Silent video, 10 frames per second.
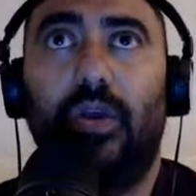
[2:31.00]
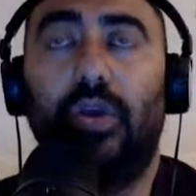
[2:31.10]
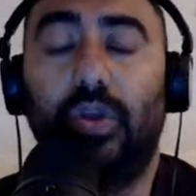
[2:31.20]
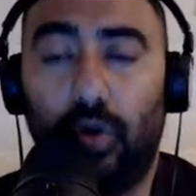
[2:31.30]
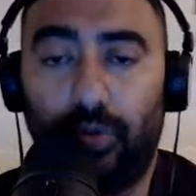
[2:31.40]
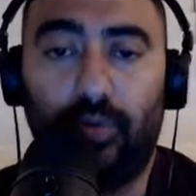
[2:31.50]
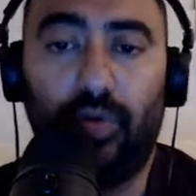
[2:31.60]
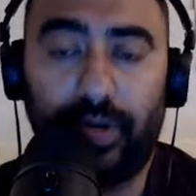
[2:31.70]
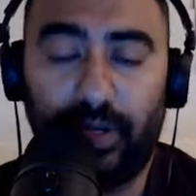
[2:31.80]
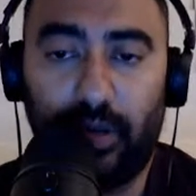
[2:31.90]
you're the
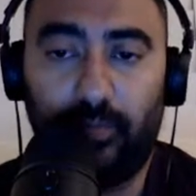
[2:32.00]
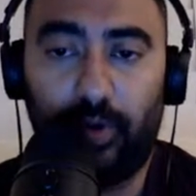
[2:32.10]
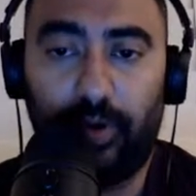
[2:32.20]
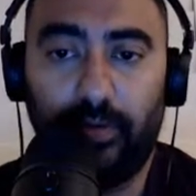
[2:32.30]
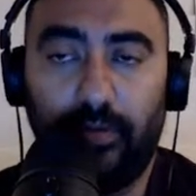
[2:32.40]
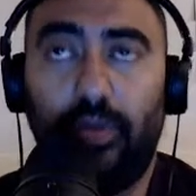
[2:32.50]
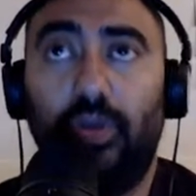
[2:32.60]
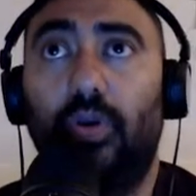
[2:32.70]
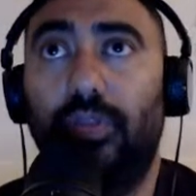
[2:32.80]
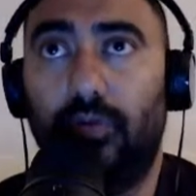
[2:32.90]
right guy, Potter.
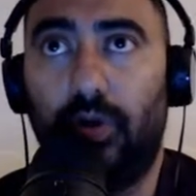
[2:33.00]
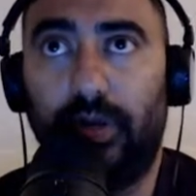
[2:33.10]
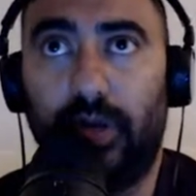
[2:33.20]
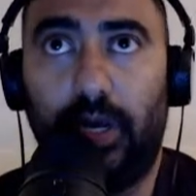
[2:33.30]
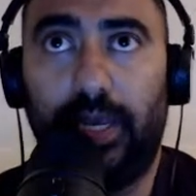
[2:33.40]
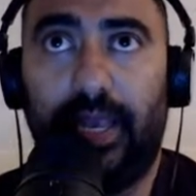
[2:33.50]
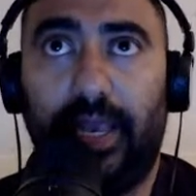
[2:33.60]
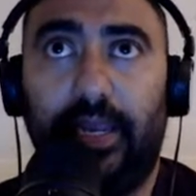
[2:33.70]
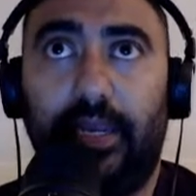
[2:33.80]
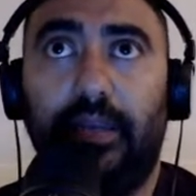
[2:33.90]
You're the right guy,
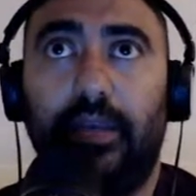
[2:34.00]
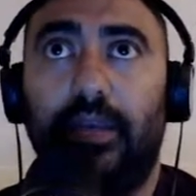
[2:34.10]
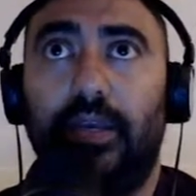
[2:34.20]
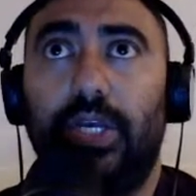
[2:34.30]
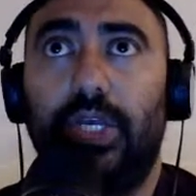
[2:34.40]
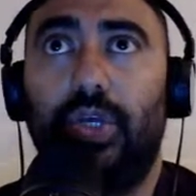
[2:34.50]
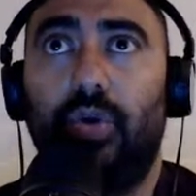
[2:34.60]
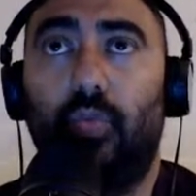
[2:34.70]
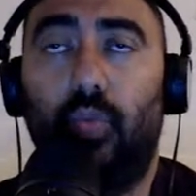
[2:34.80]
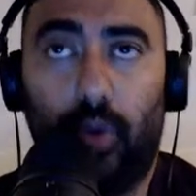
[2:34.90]
and
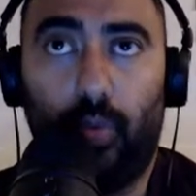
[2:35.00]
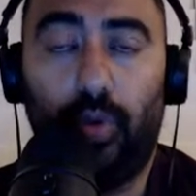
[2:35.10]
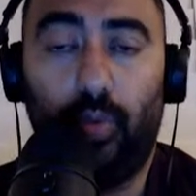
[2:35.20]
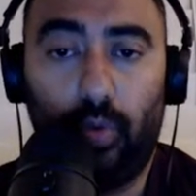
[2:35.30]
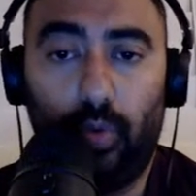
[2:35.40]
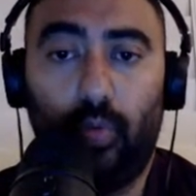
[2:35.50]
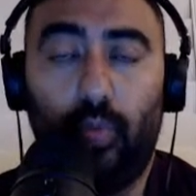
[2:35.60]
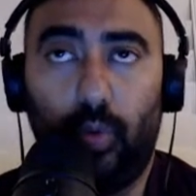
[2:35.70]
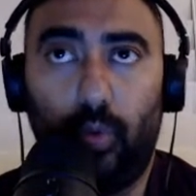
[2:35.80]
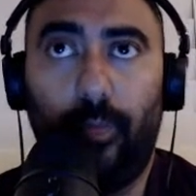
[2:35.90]
we, we will
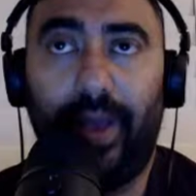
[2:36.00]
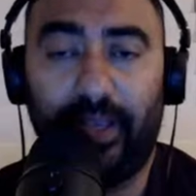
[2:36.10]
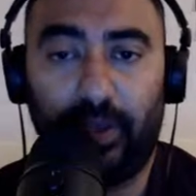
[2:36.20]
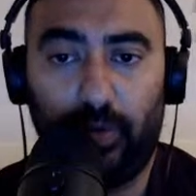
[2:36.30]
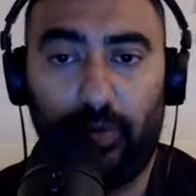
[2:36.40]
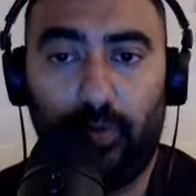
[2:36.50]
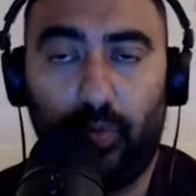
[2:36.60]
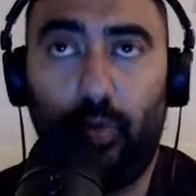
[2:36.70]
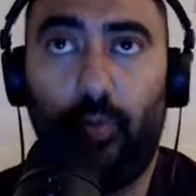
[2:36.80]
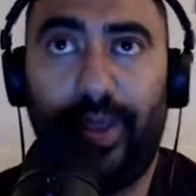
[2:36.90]
we will back you.
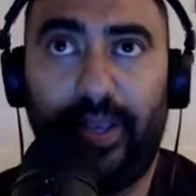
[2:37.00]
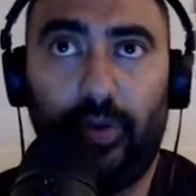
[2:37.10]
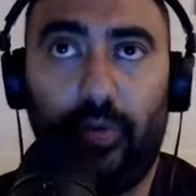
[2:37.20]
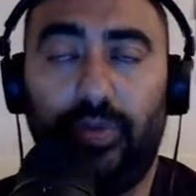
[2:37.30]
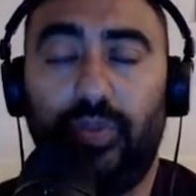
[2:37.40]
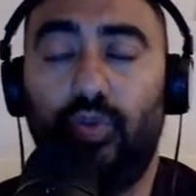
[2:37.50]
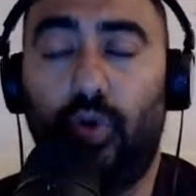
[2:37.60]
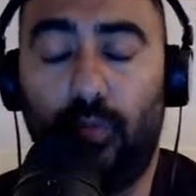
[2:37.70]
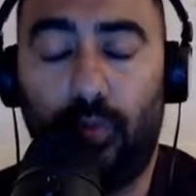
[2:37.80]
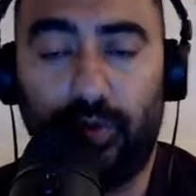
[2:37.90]
We'll back you. It was
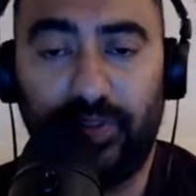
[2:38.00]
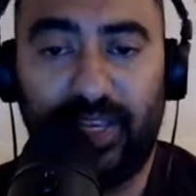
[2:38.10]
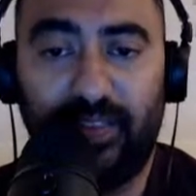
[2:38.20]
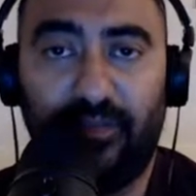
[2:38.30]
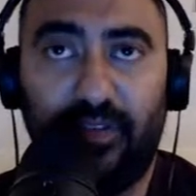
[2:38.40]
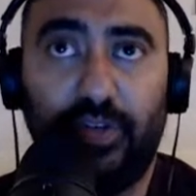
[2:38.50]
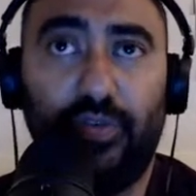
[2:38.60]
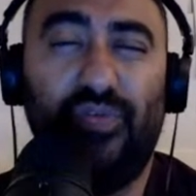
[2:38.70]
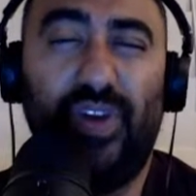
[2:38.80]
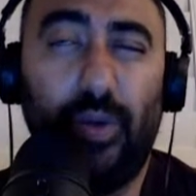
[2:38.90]
so important to get that
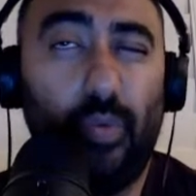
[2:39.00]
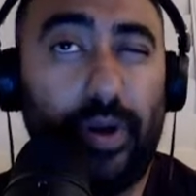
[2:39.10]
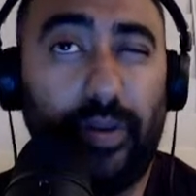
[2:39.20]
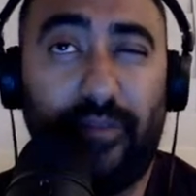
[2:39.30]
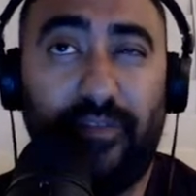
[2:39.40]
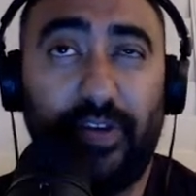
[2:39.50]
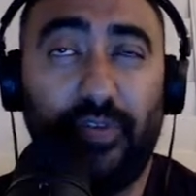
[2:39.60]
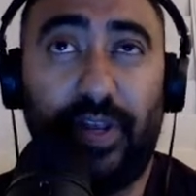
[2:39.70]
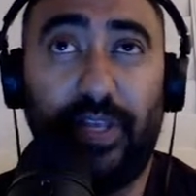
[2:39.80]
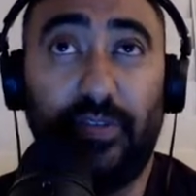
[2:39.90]
victory. Really wanted that
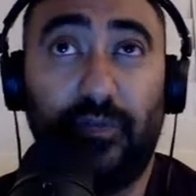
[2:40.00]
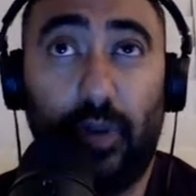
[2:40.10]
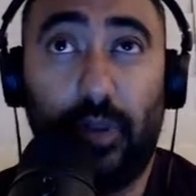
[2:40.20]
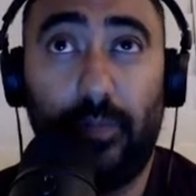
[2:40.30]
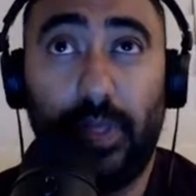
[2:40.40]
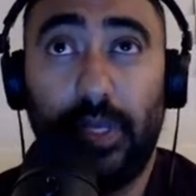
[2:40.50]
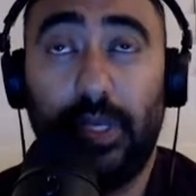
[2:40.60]
victory against Fulham,